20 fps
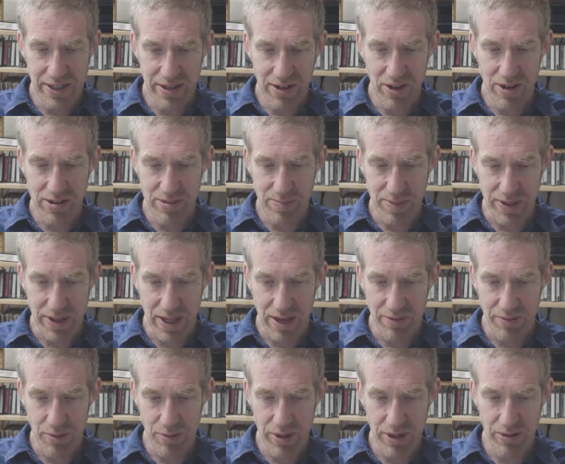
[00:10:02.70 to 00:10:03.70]
and in a hospital.
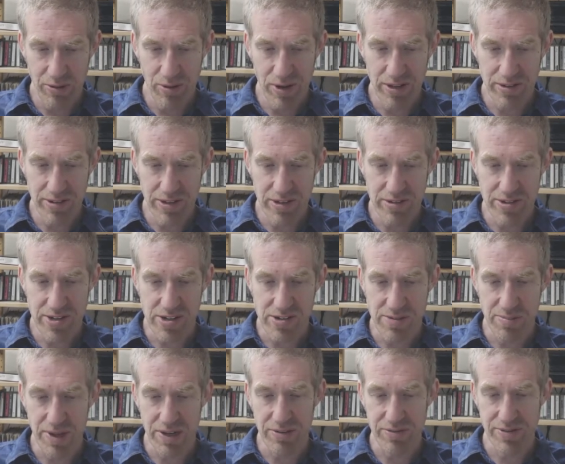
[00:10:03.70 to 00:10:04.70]
Everyone agrees that it's
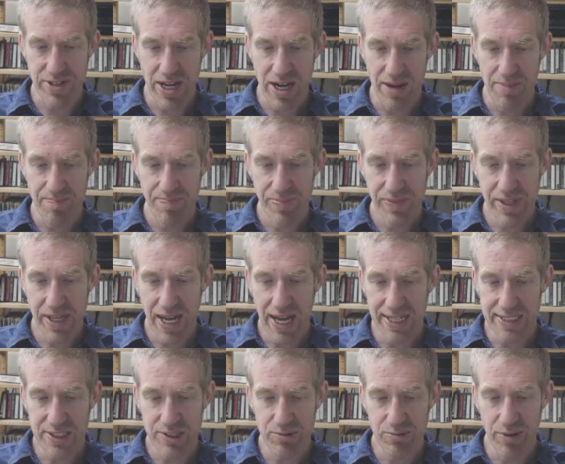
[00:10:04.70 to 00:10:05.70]
just a matter of time.
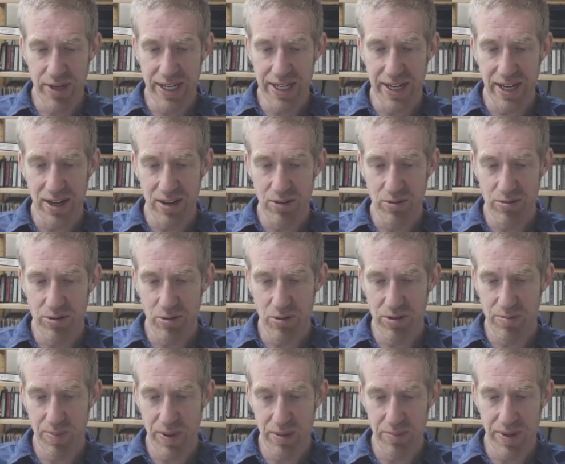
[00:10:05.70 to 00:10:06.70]
Katerina, who's
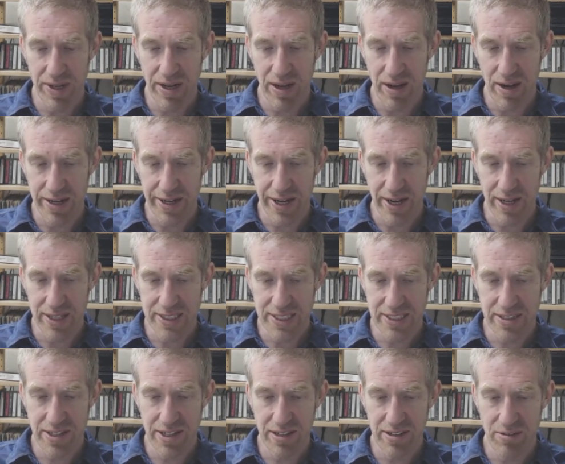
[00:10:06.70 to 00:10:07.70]
always been a bit
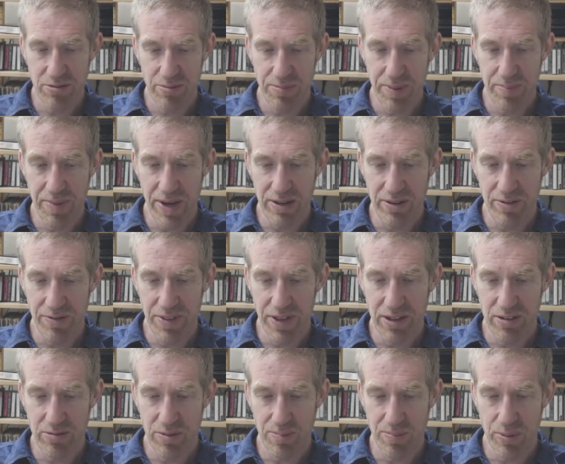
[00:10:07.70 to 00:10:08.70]
hard-hearted, thinks it would be better if
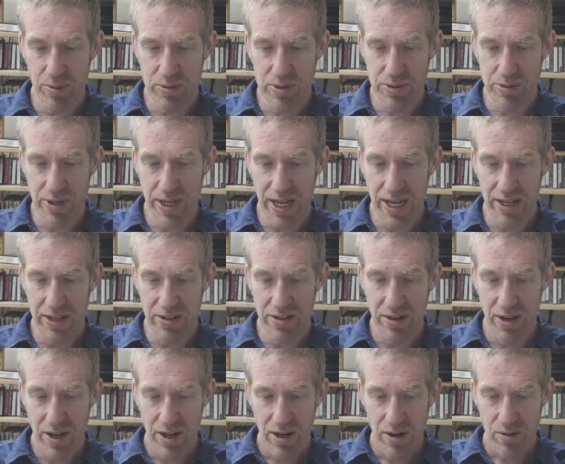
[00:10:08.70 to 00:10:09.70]
things were brought to an
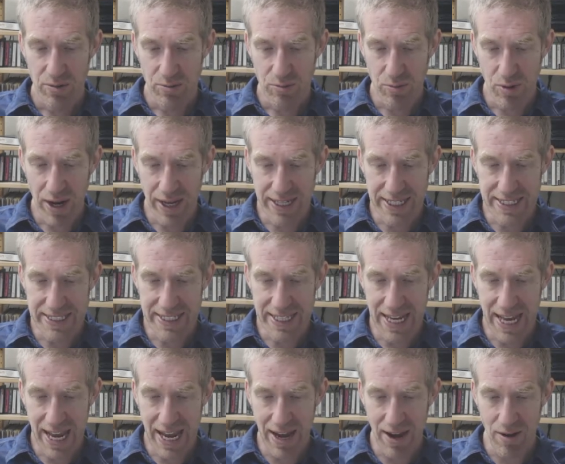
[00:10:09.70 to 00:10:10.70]
end right
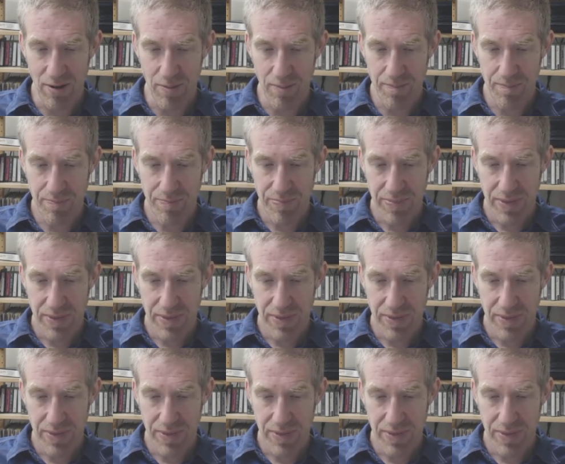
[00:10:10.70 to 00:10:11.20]
now.